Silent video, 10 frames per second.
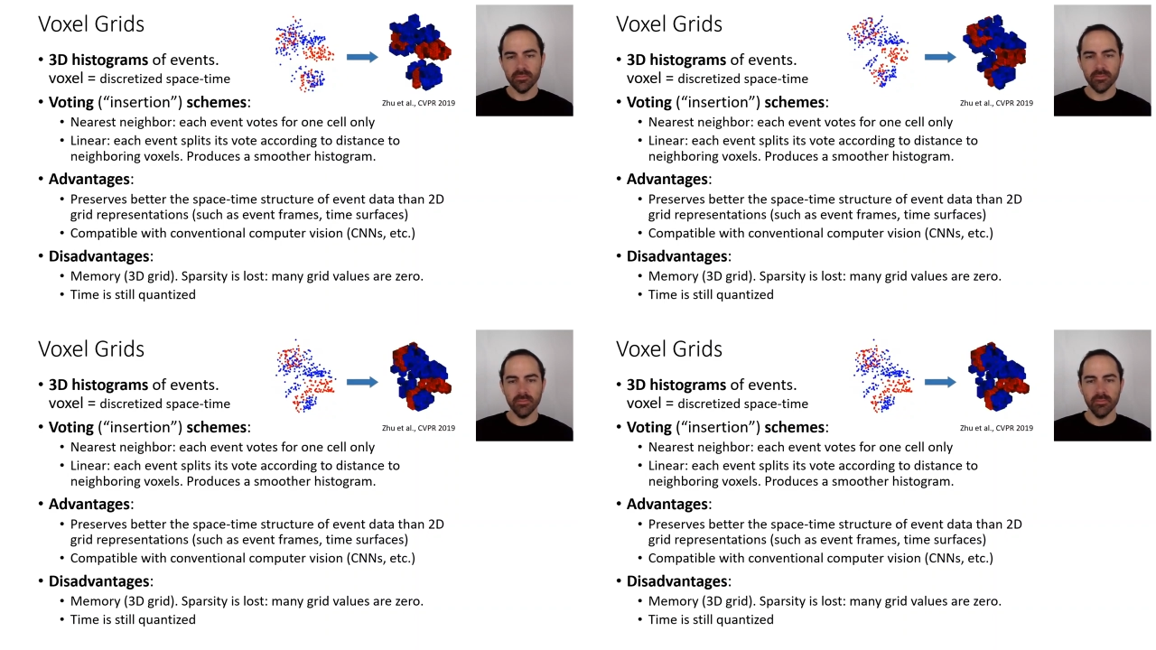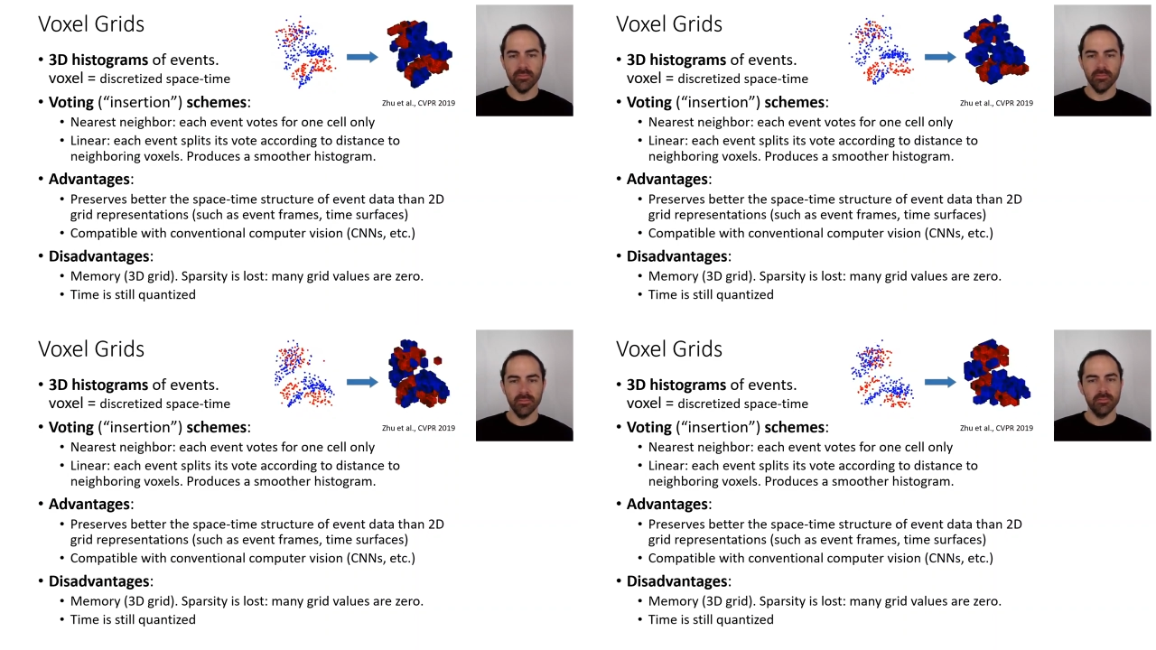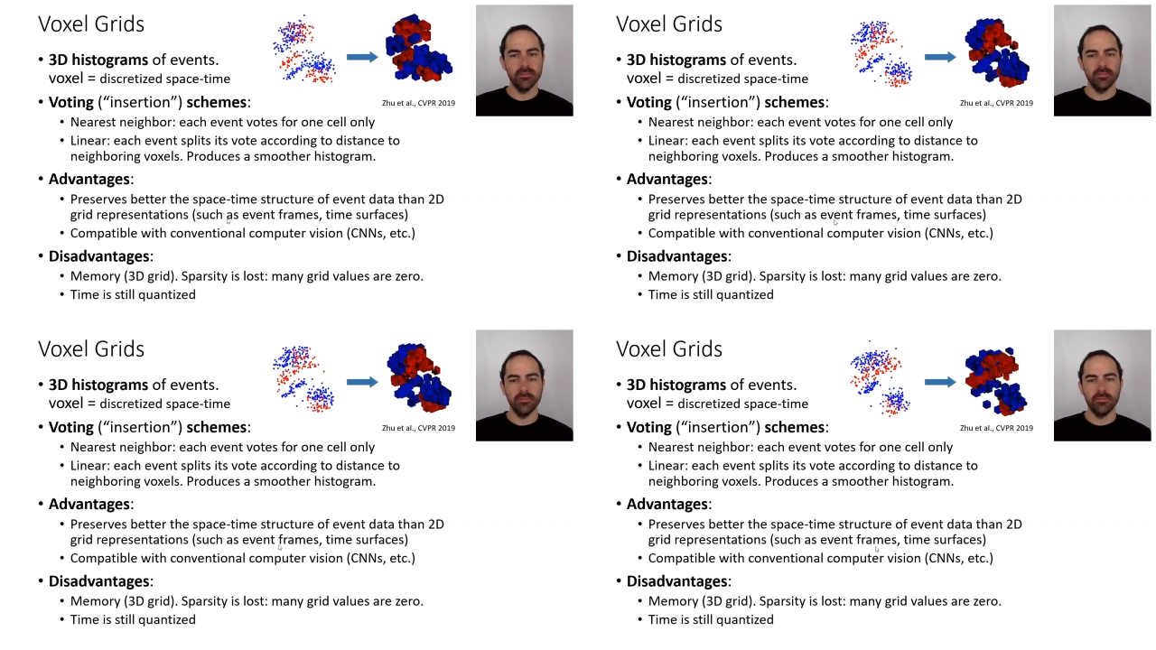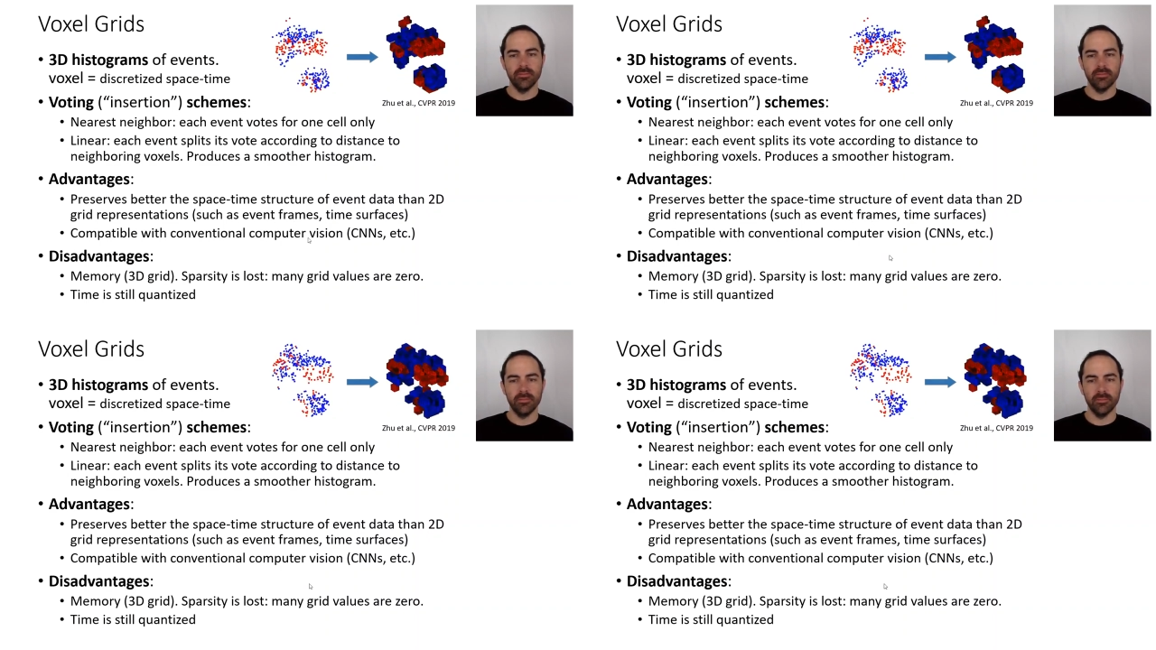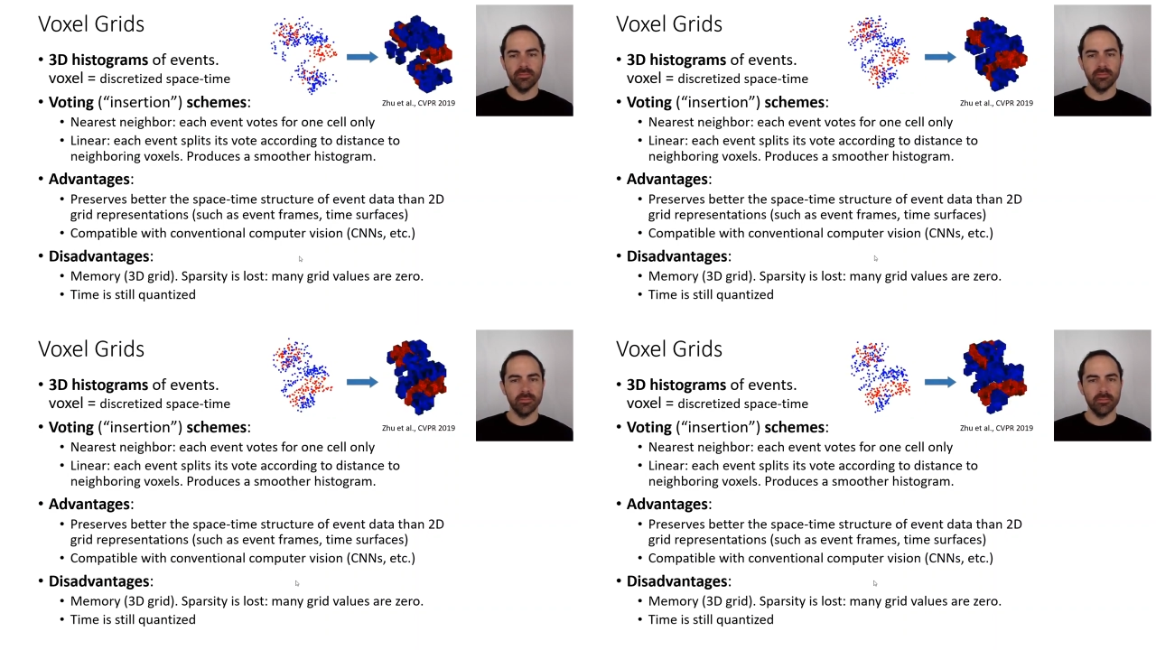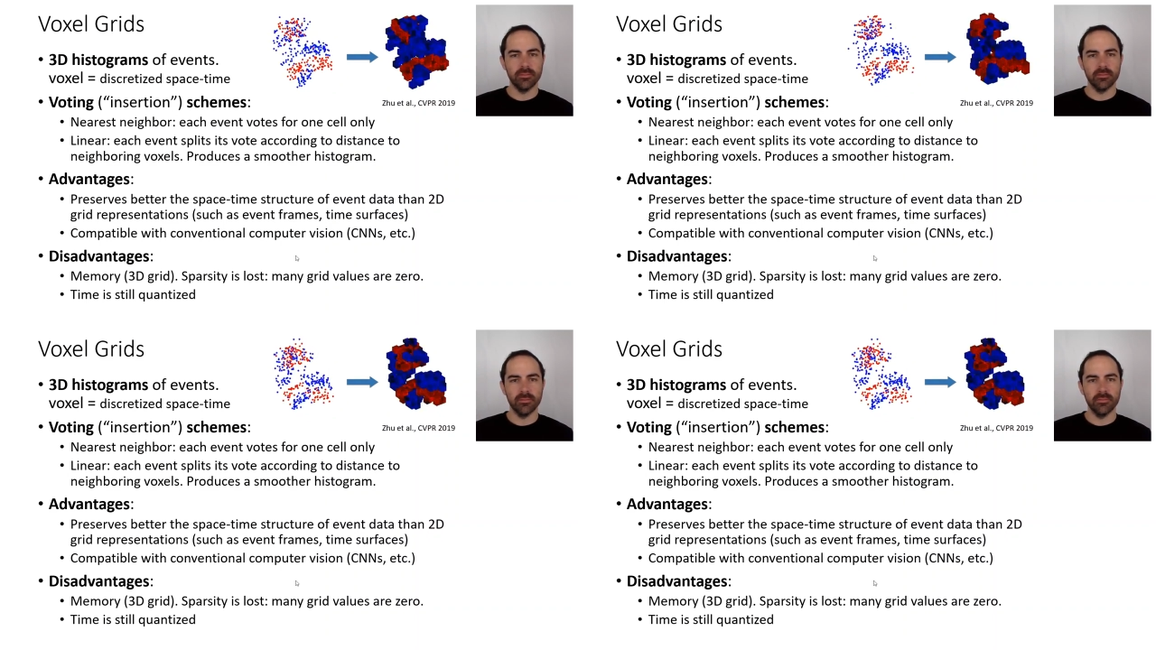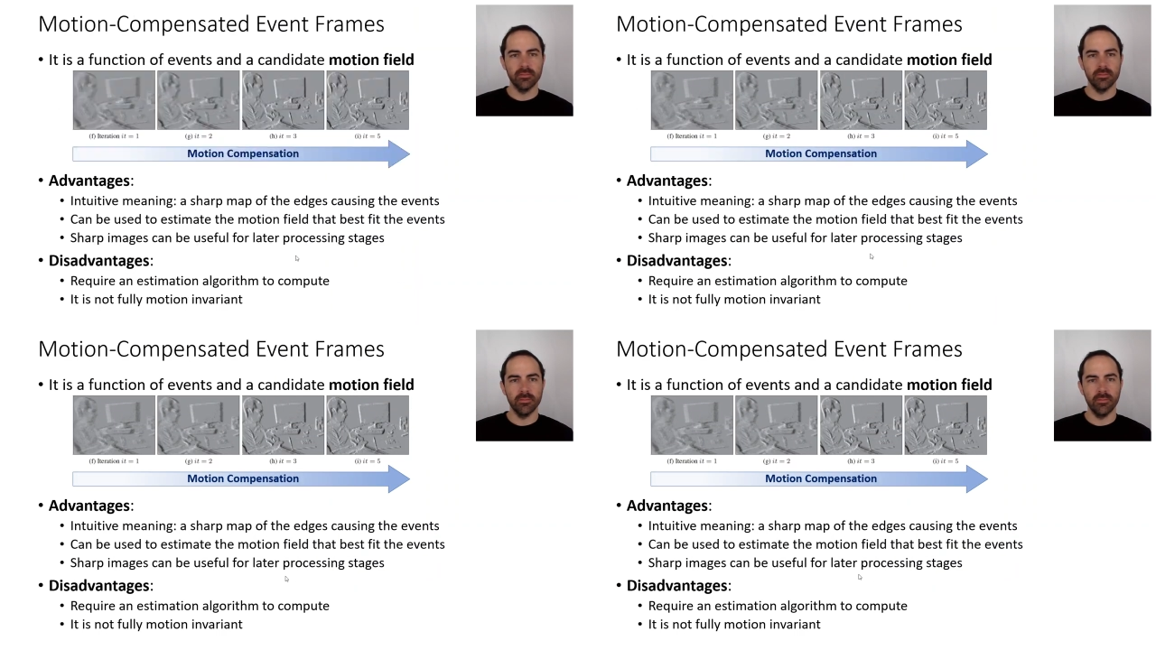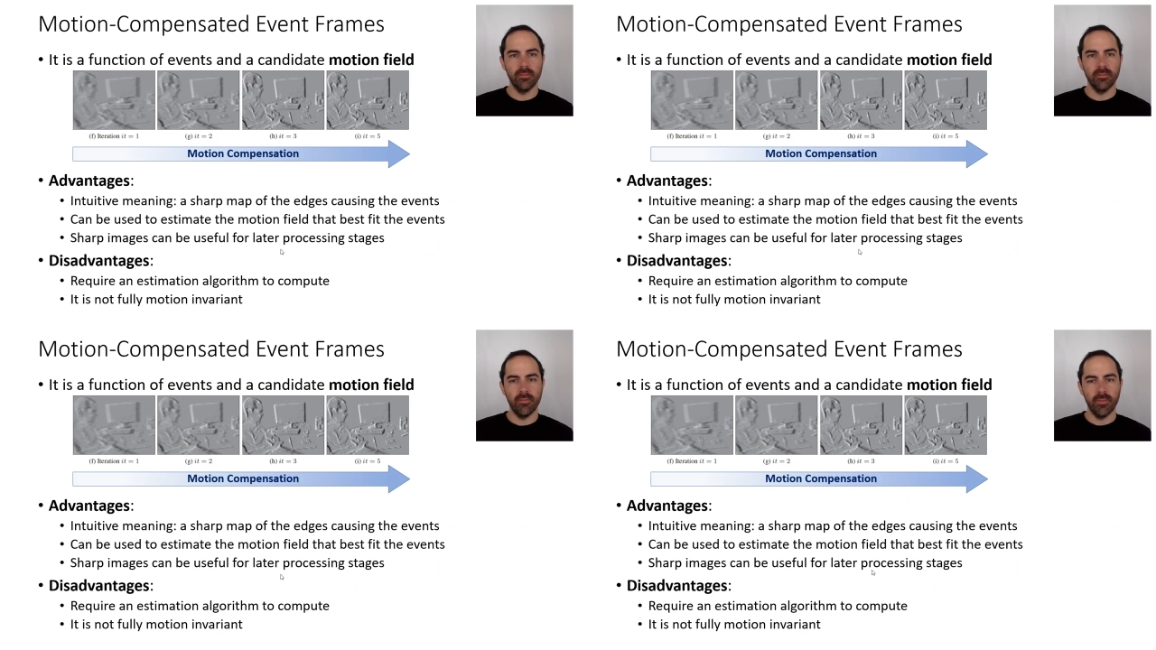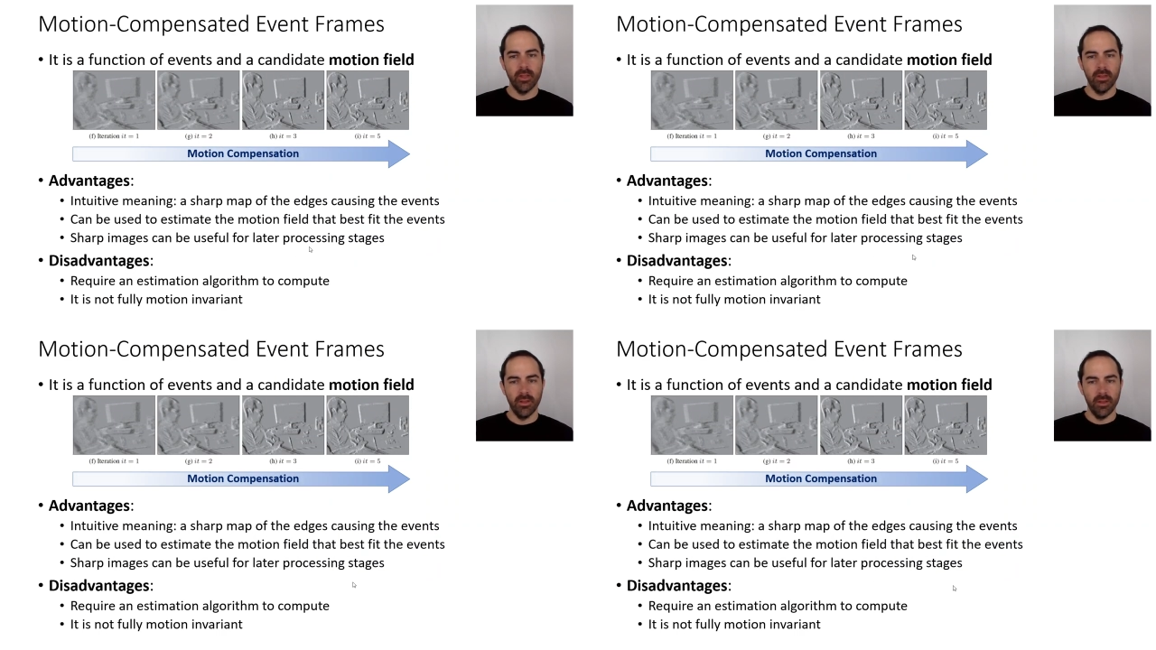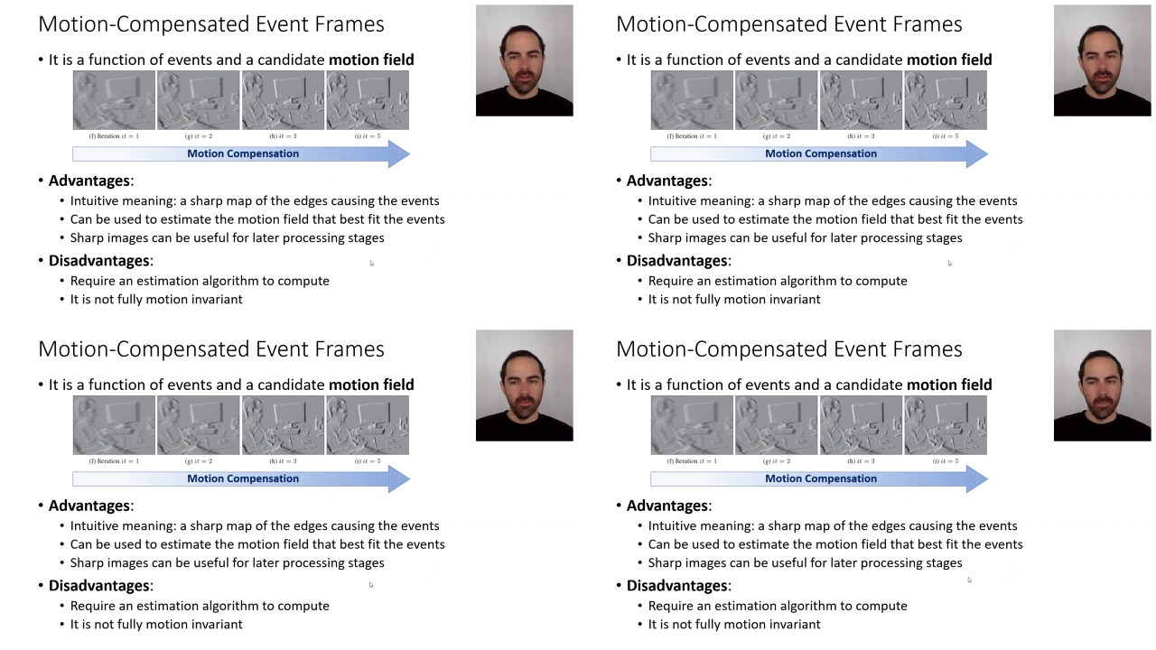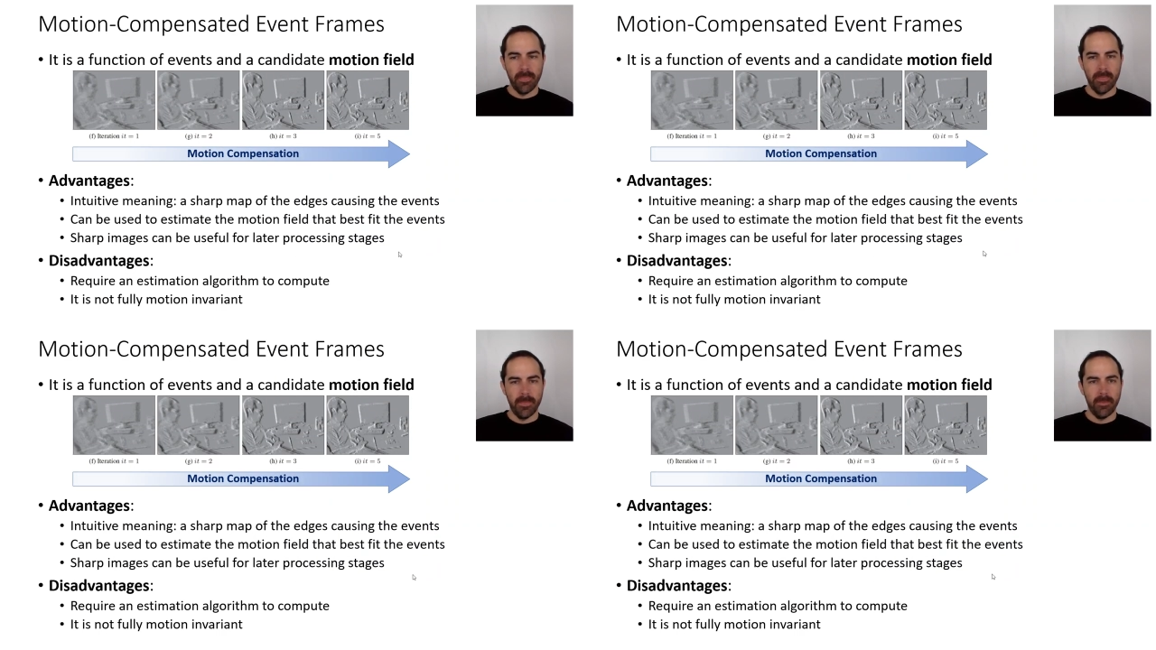Nothing is said.